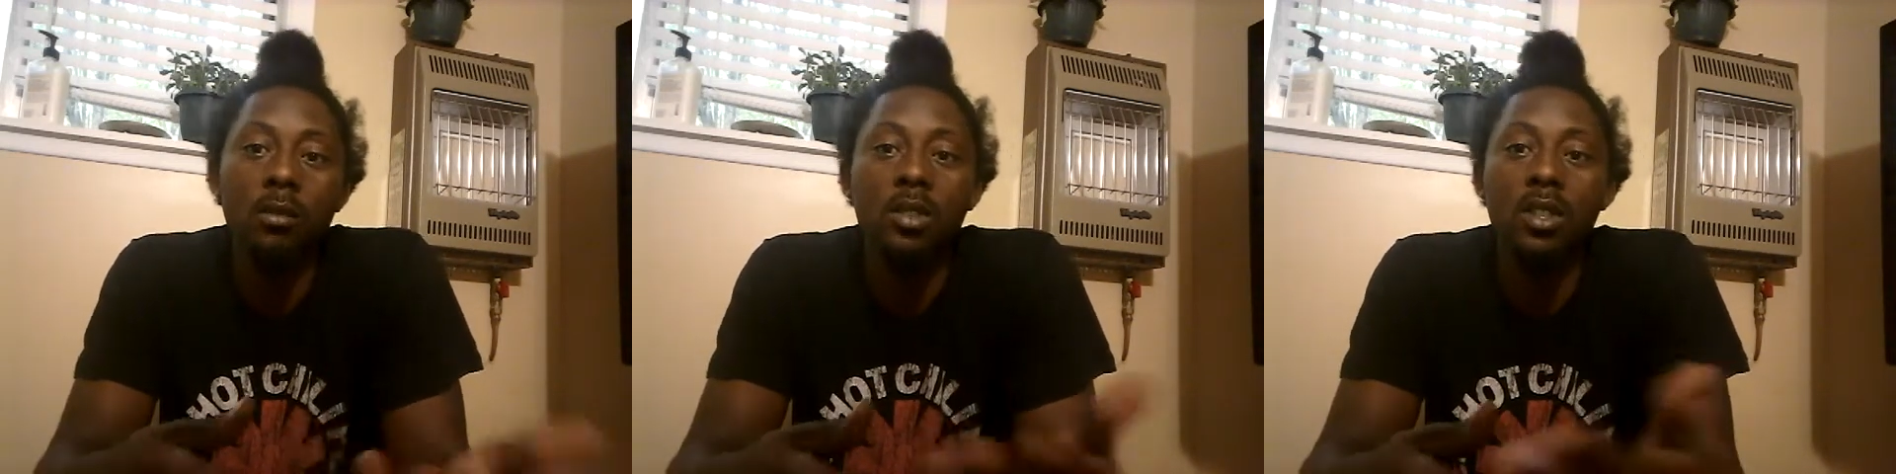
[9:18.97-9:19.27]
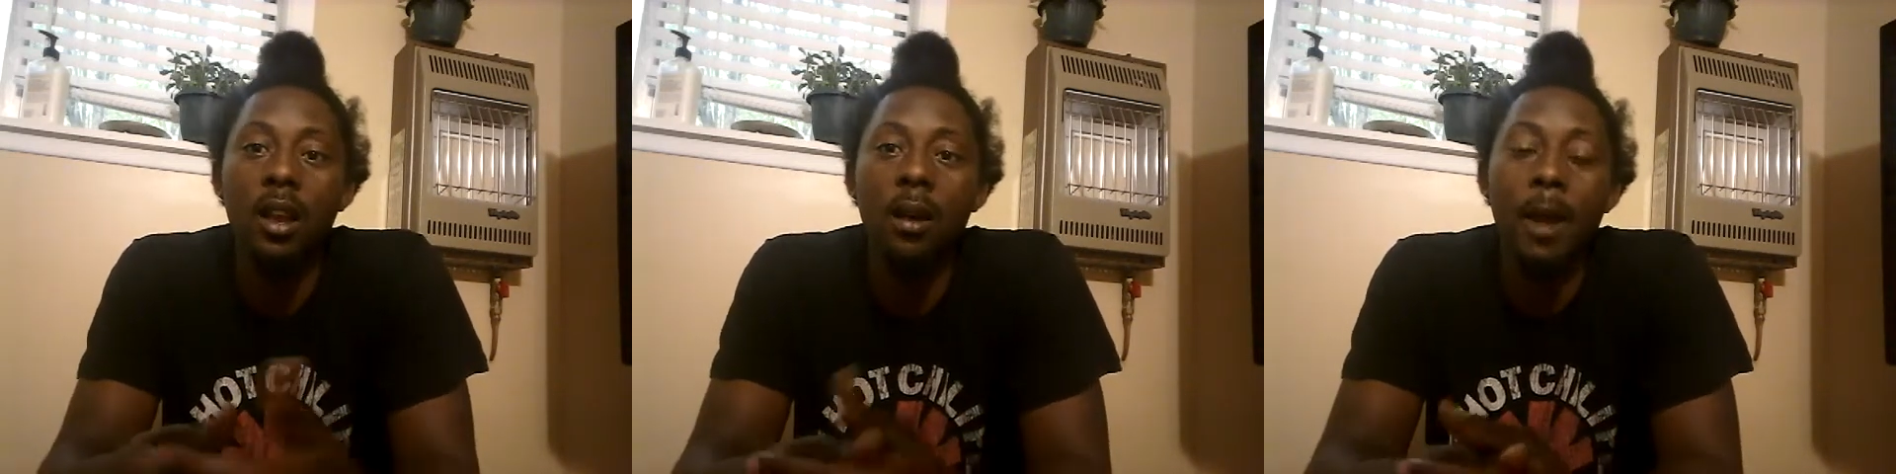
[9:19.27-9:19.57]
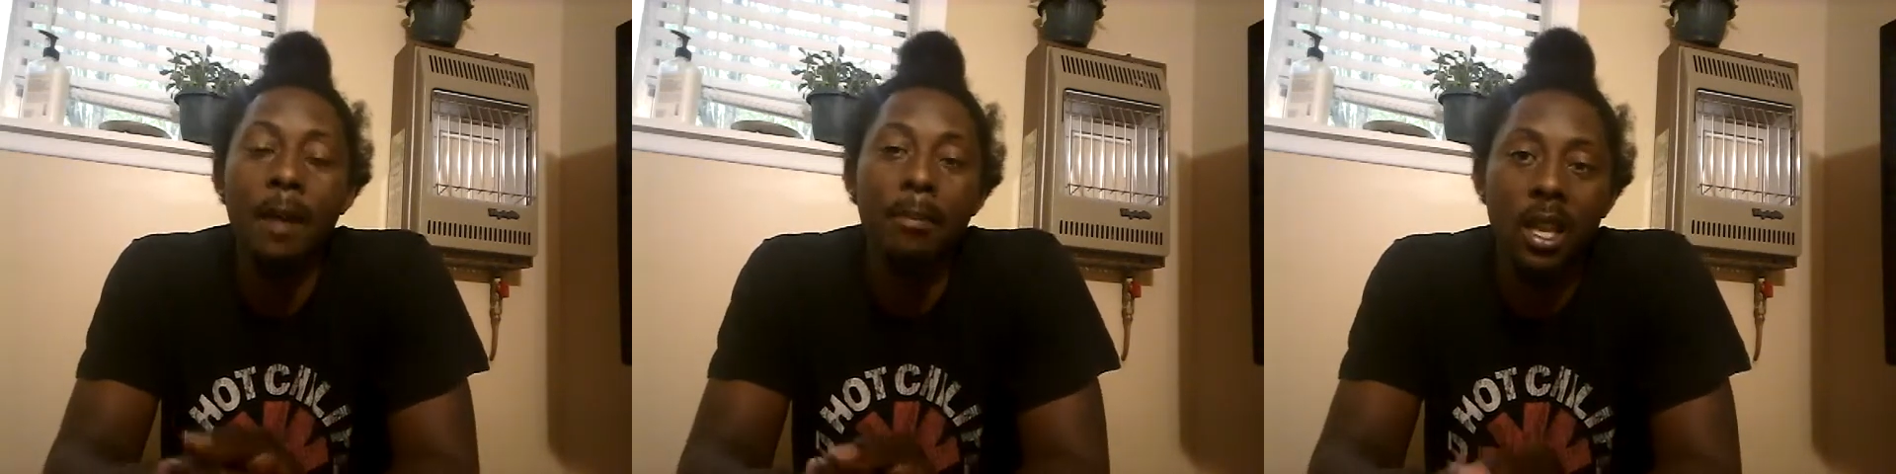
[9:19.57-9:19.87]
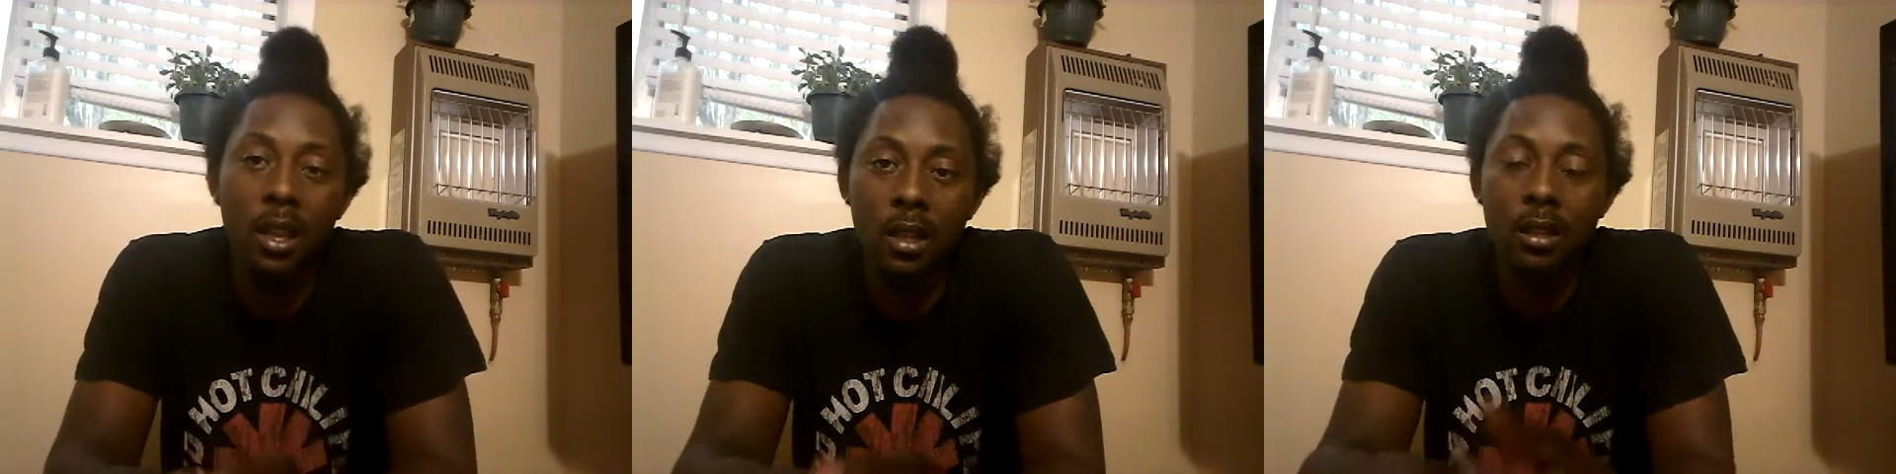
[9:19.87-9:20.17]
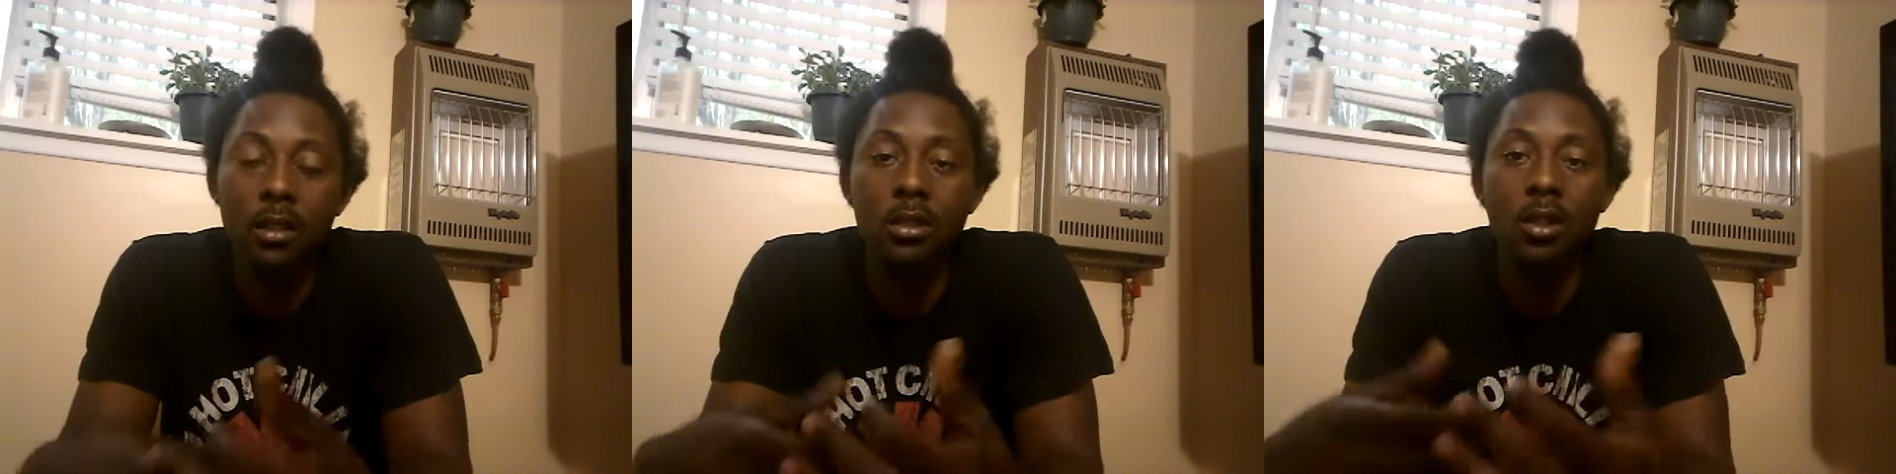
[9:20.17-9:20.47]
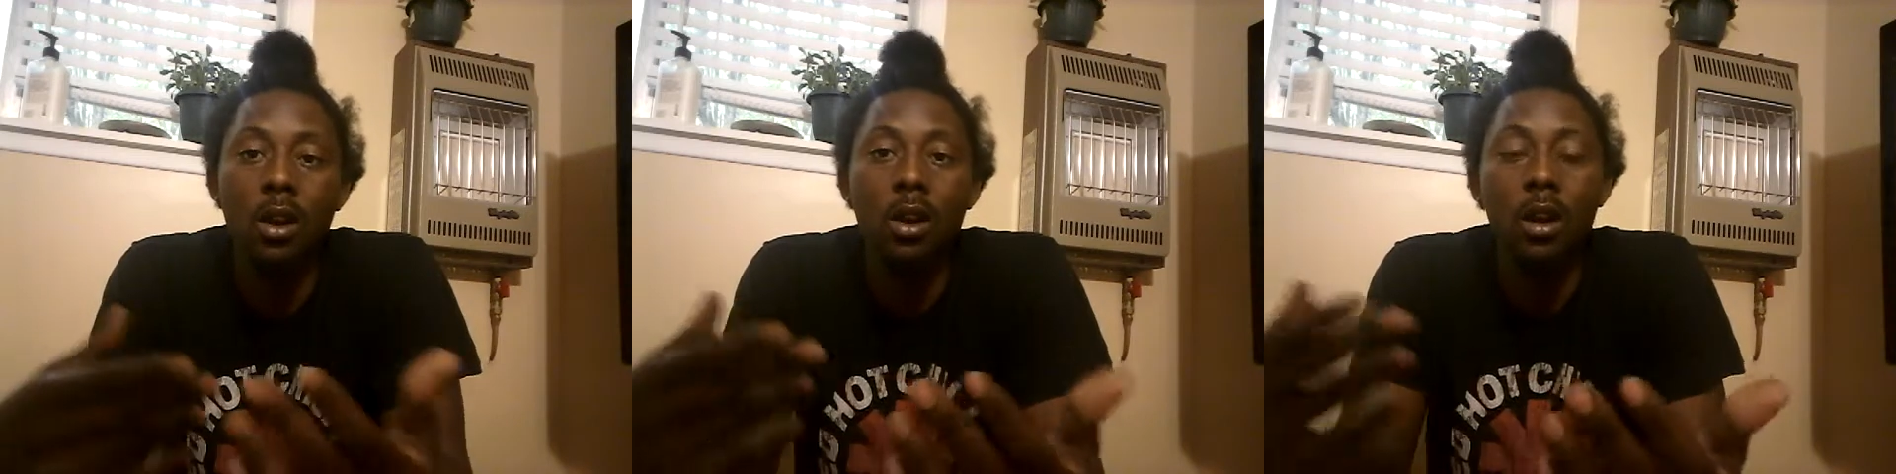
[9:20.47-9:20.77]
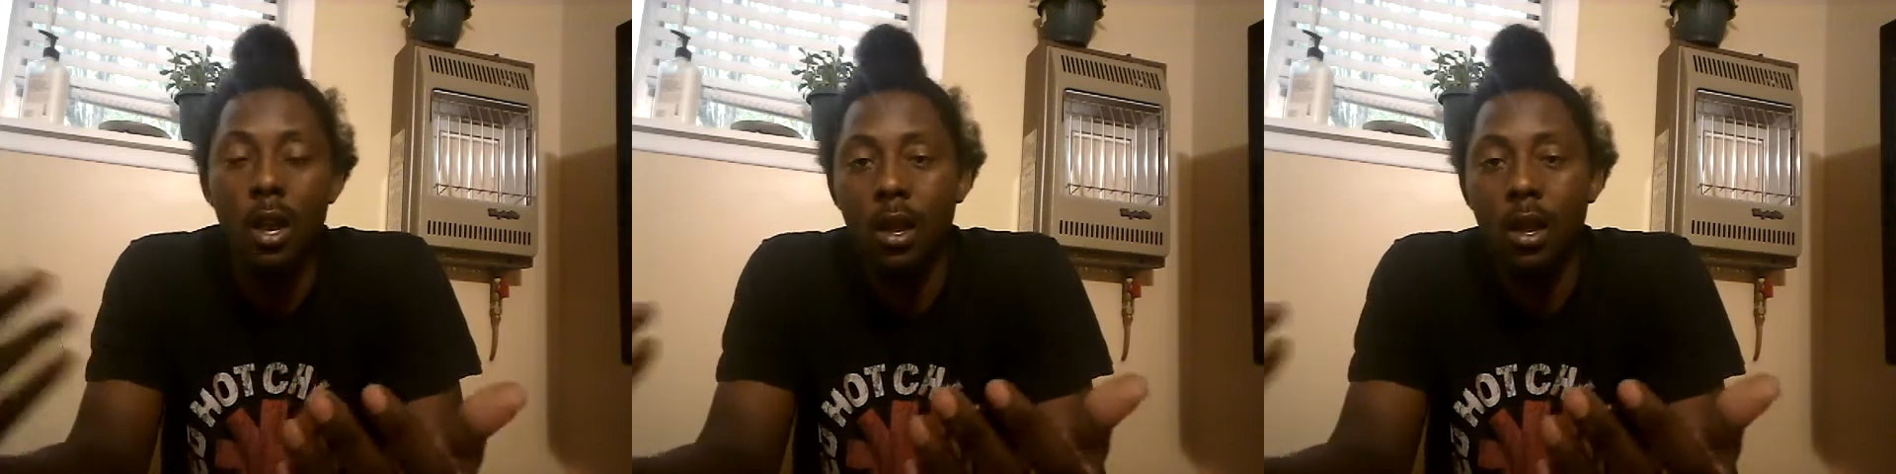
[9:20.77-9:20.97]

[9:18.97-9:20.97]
sell my beans, or